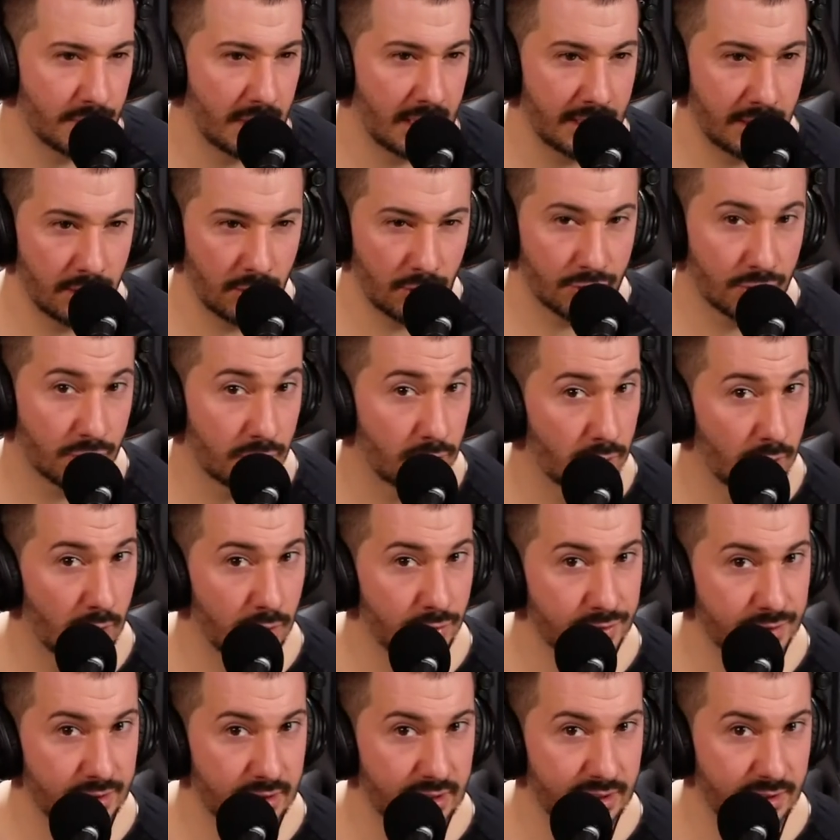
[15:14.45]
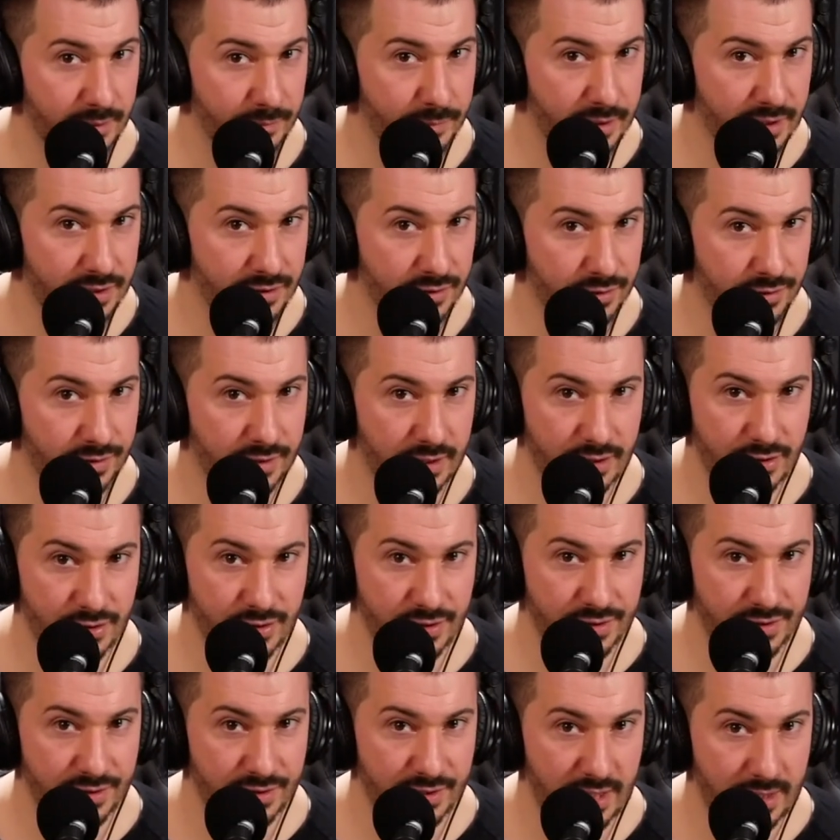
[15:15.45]
I looked closely at the pictures that she
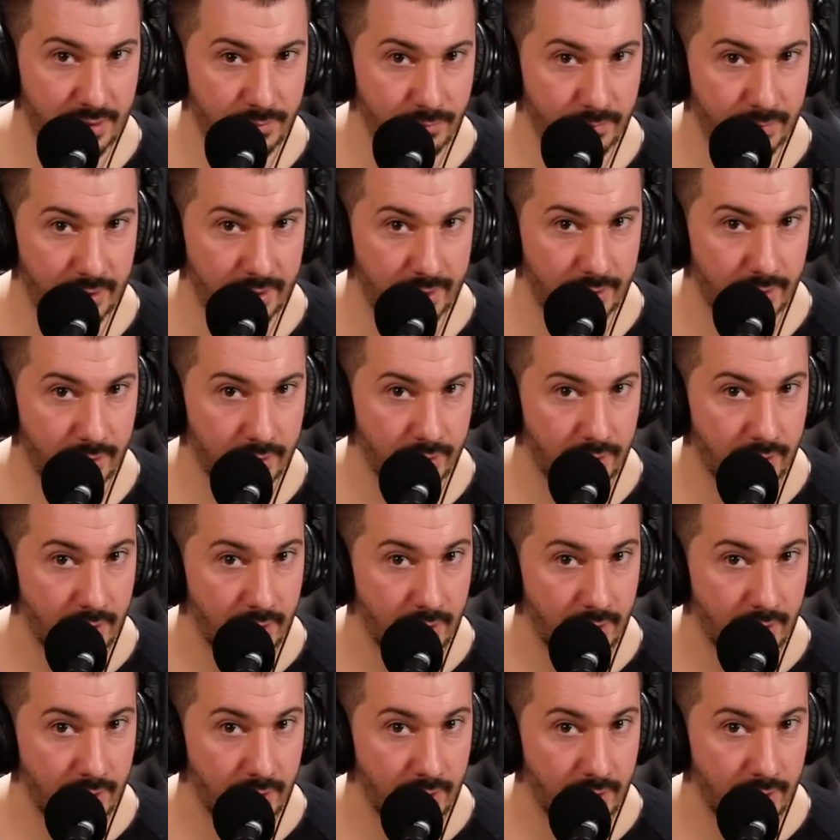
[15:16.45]
sent me.